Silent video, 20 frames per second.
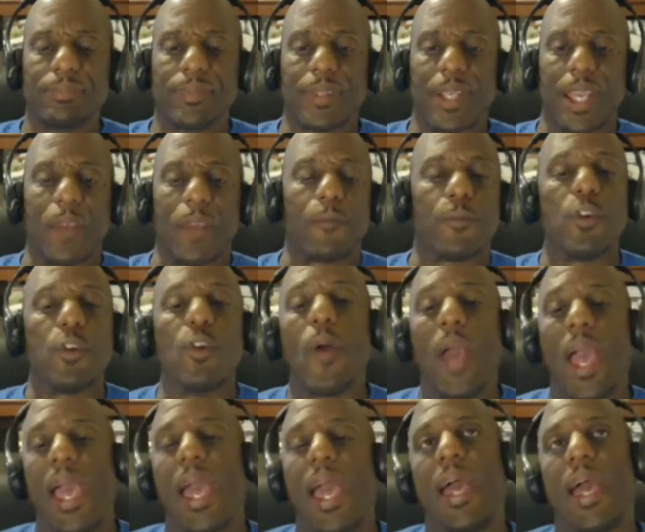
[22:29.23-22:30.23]
If you
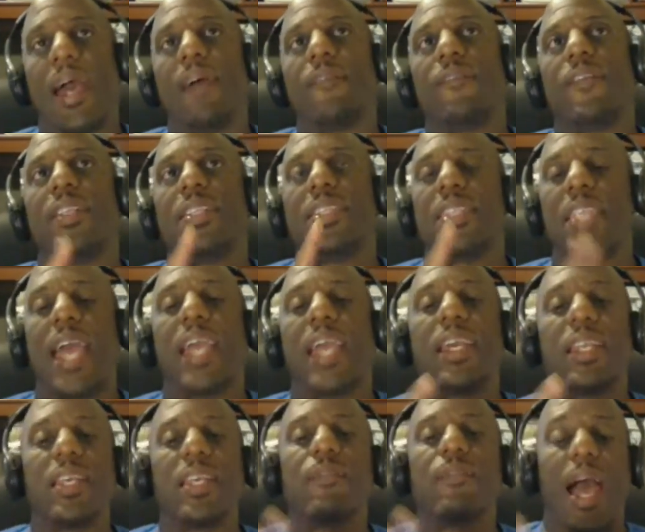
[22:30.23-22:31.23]
have
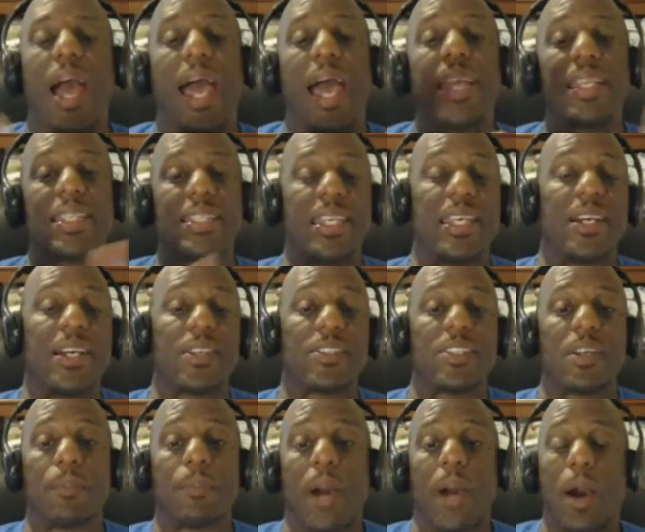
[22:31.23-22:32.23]
negative ideas
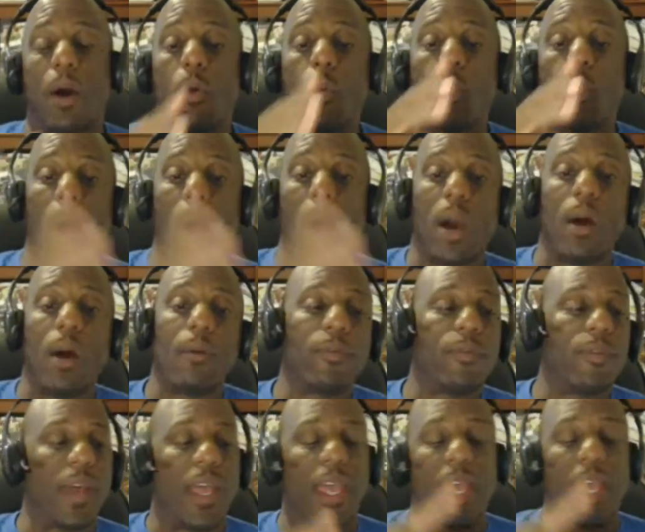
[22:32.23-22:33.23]
about
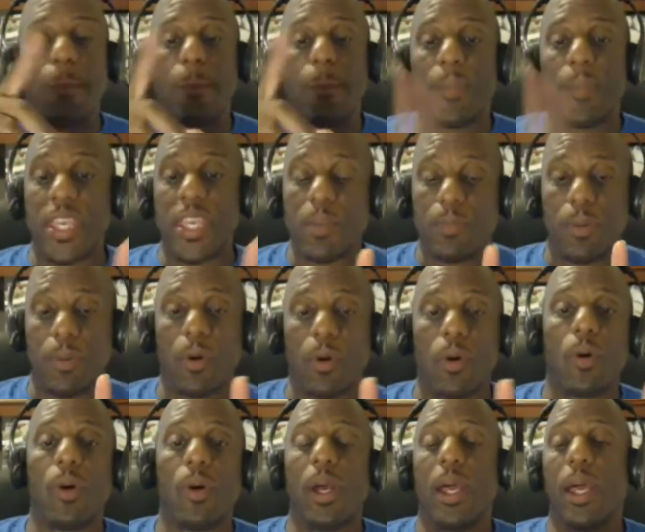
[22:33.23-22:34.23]
wealth and
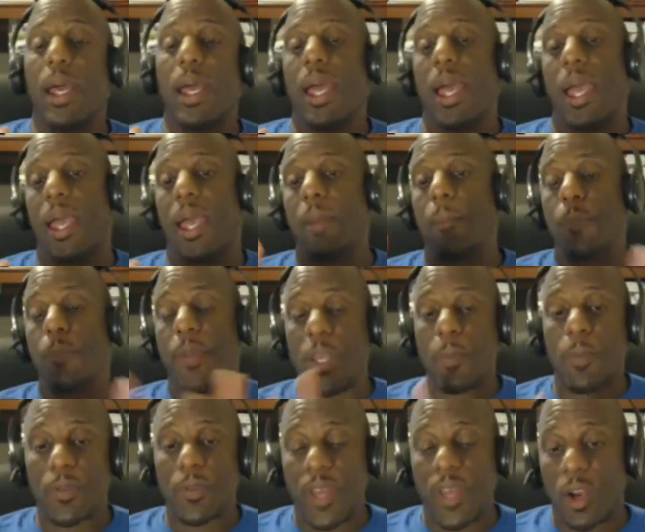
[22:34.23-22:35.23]
people
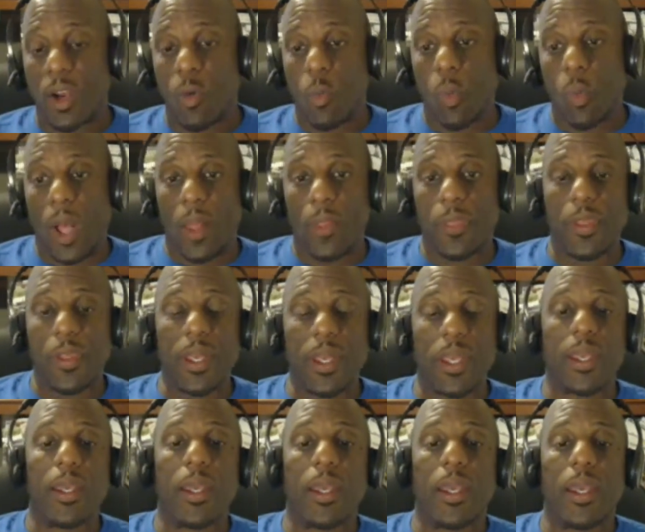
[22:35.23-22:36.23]
that are
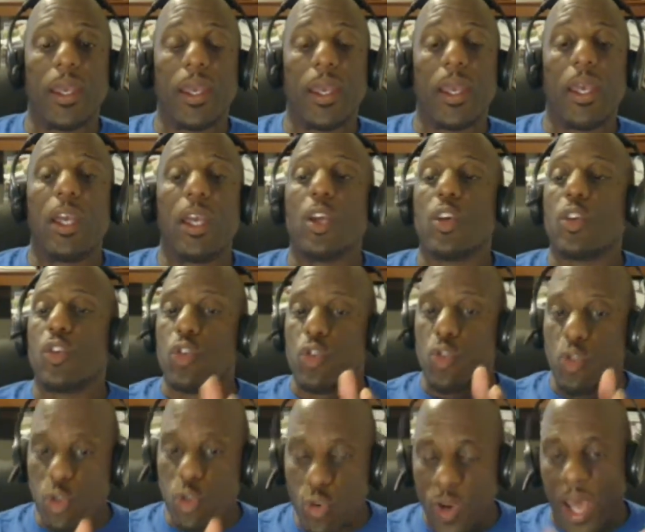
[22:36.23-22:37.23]
wealthy,
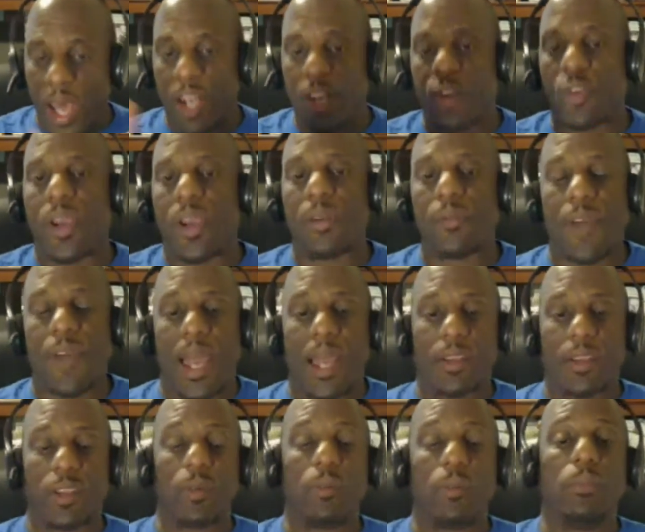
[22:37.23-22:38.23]
you got to create a
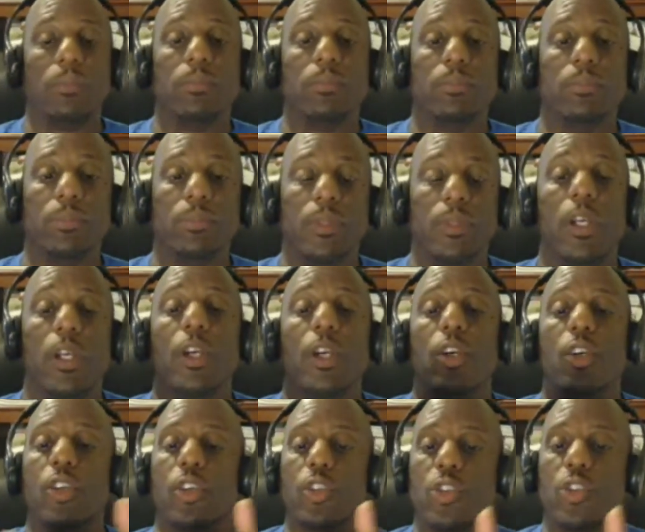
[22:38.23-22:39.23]
vacuum.
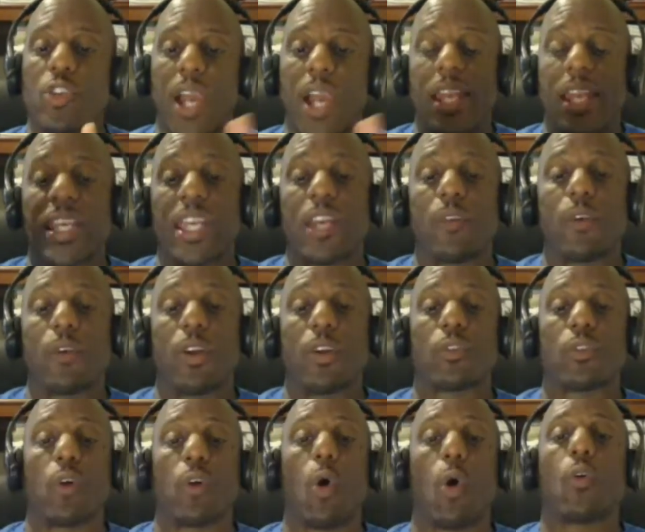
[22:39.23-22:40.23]
You got to get rid of
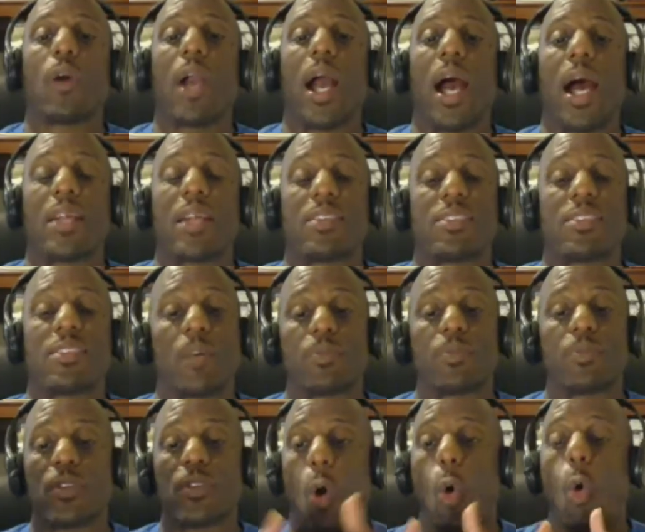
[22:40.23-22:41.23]
those old concepts,
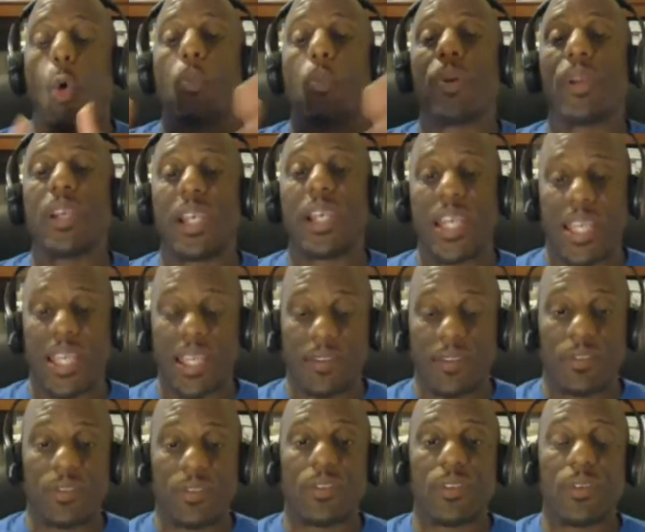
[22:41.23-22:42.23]
those old
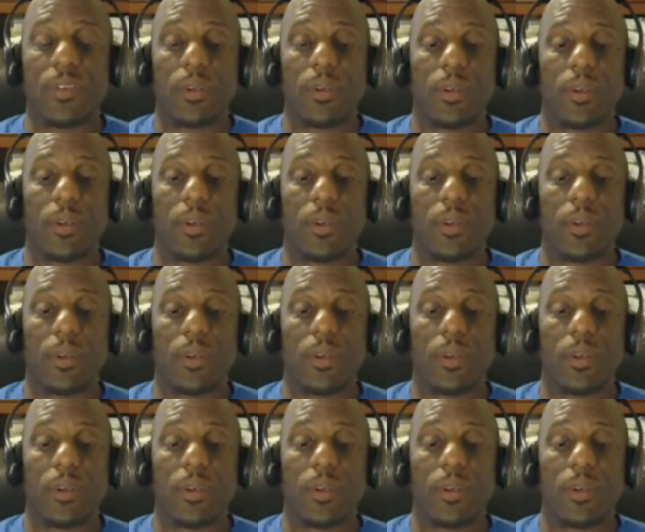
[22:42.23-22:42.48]
beliefs,